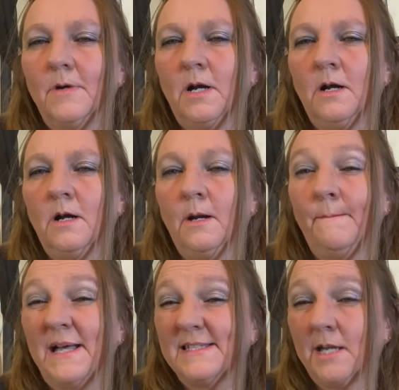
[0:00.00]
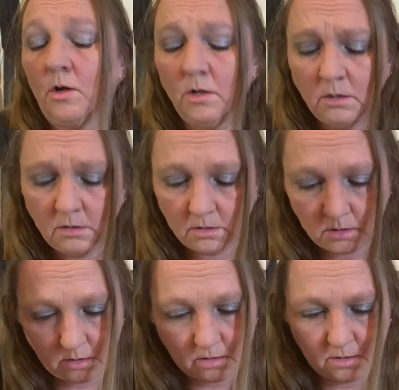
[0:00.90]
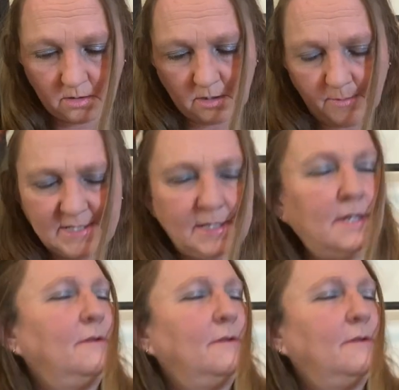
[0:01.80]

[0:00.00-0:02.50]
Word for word: uh, mascara. Let me see.